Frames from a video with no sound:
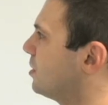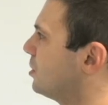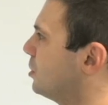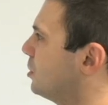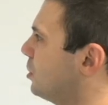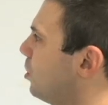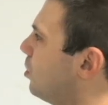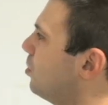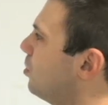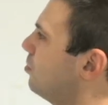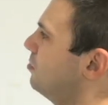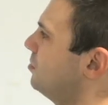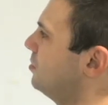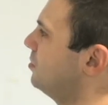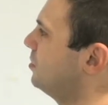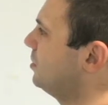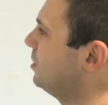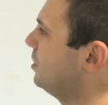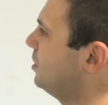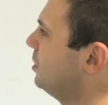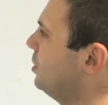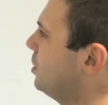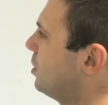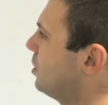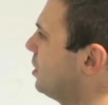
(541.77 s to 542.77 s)
so
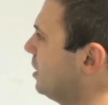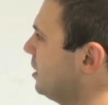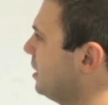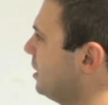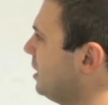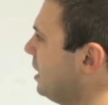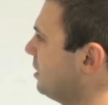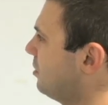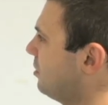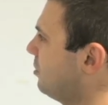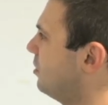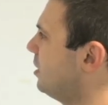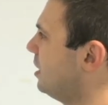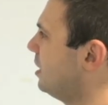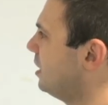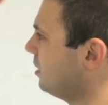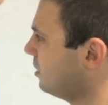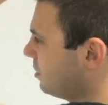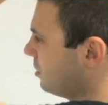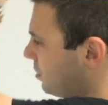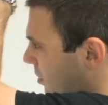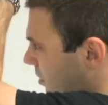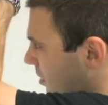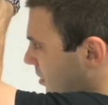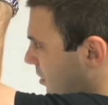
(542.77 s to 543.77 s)
you can get
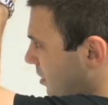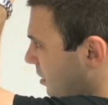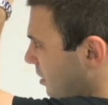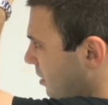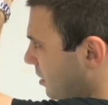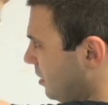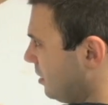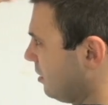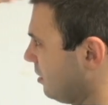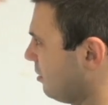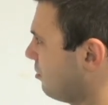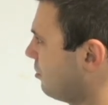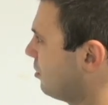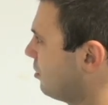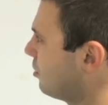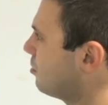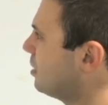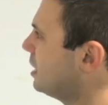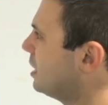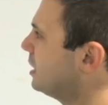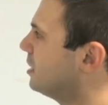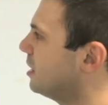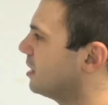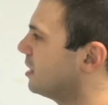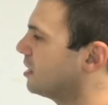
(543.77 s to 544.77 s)
these, the
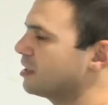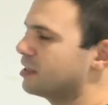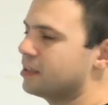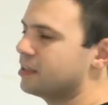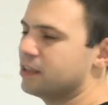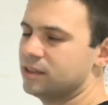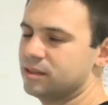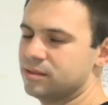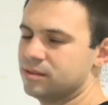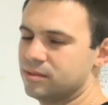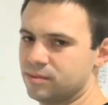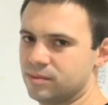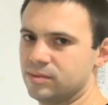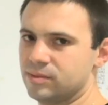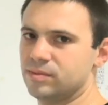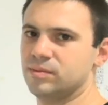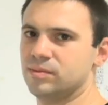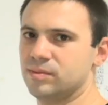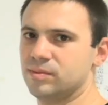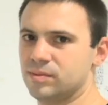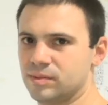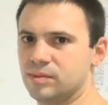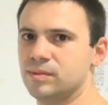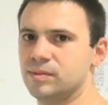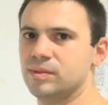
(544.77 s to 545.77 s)
reading,
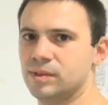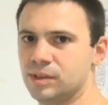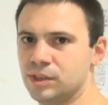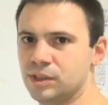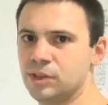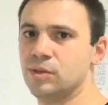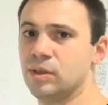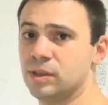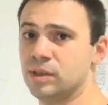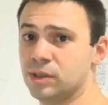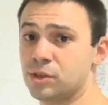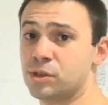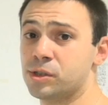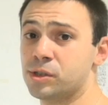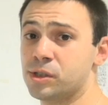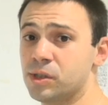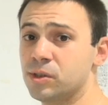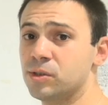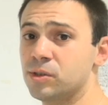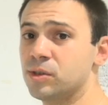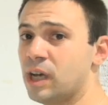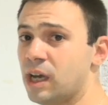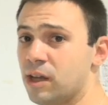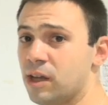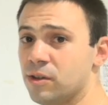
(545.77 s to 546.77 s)
you
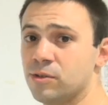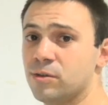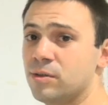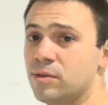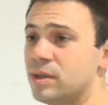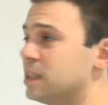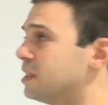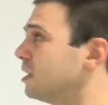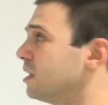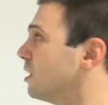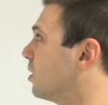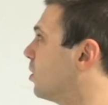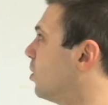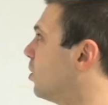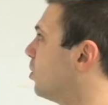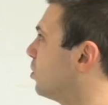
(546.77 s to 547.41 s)
understood how the reading